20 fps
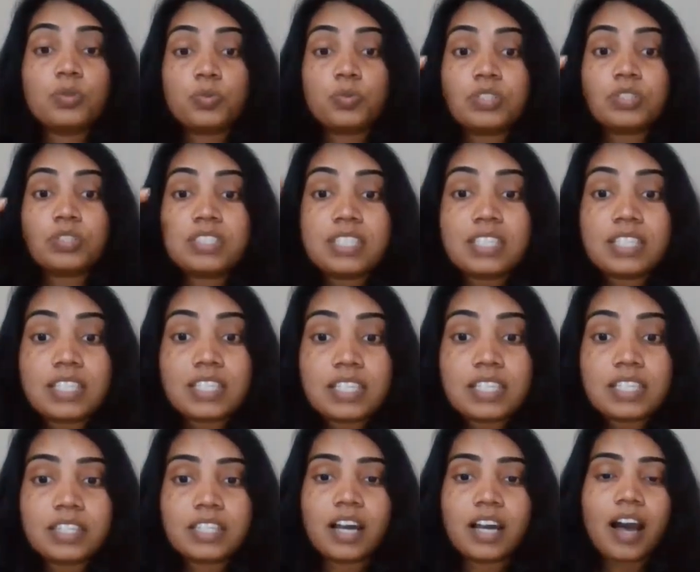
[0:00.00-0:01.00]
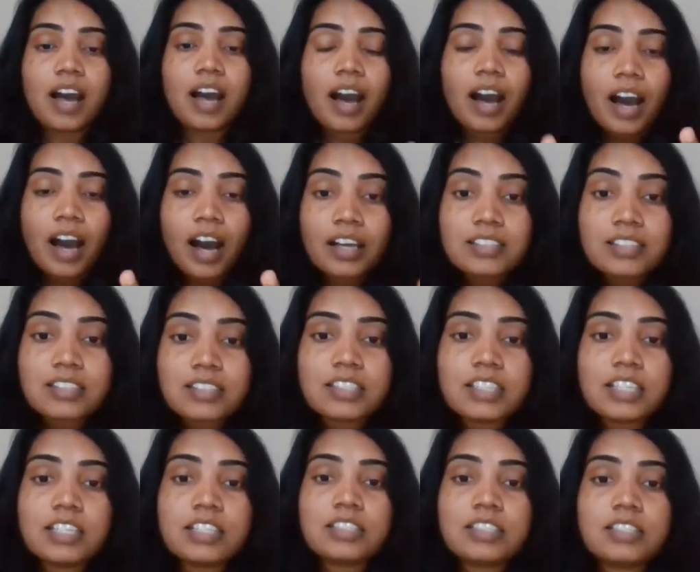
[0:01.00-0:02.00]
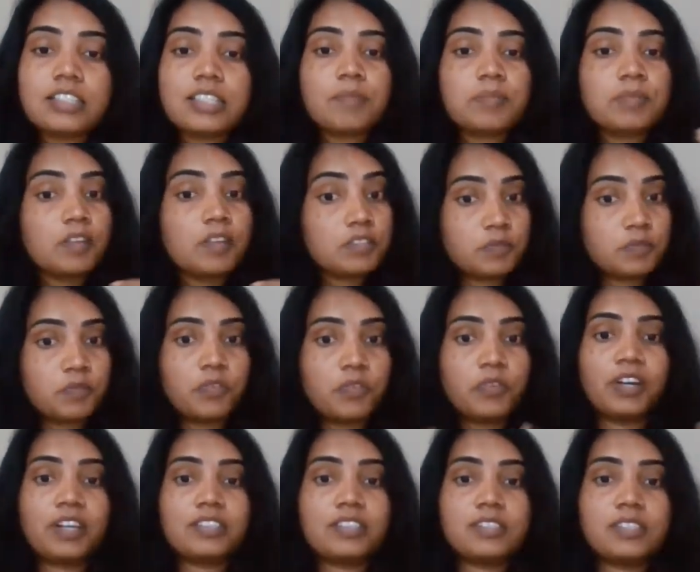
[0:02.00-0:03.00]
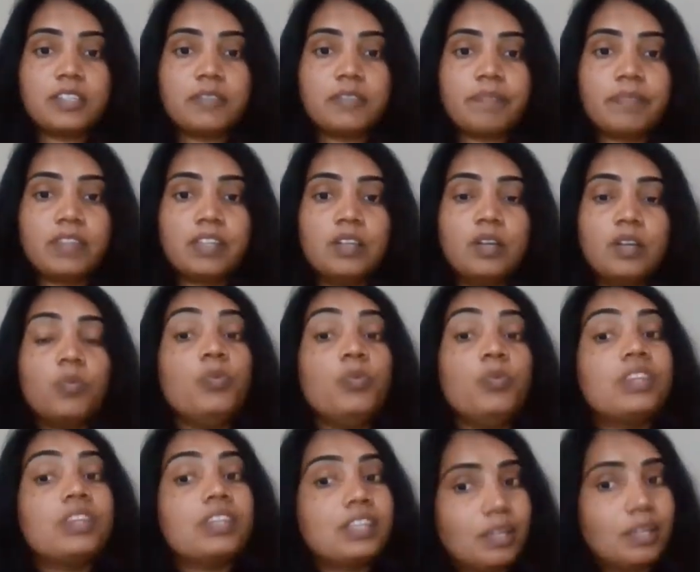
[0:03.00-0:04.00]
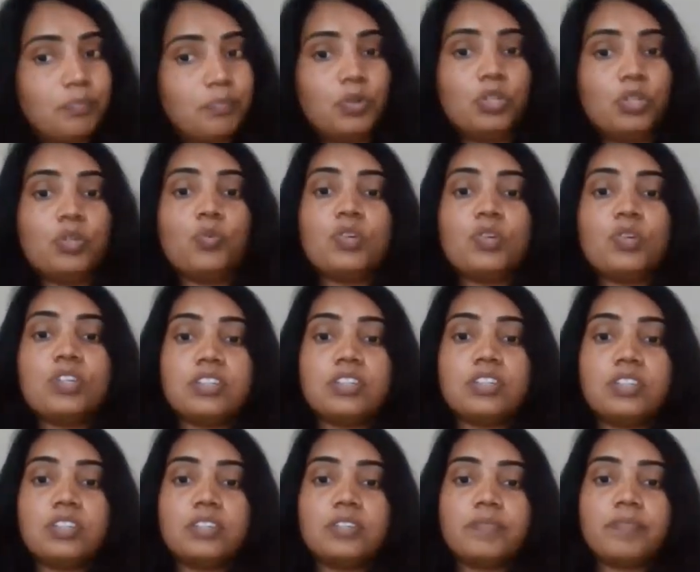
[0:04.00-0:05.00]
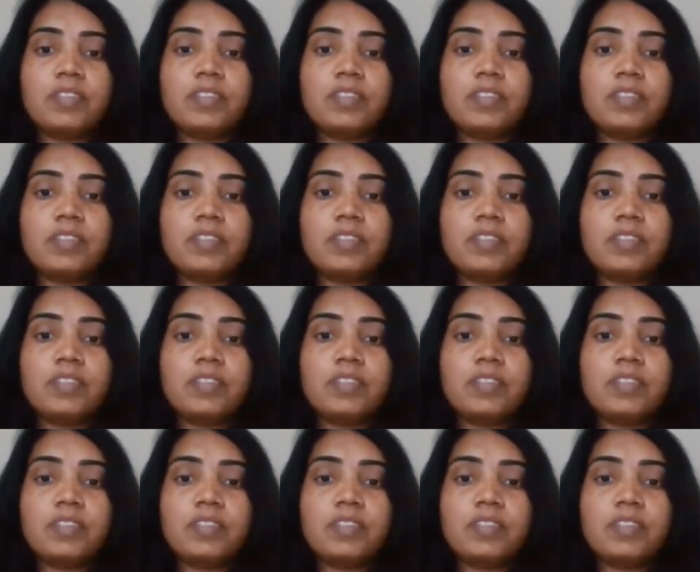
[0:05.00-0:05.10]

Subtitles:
to see the unseen symptoms for us with computer vision.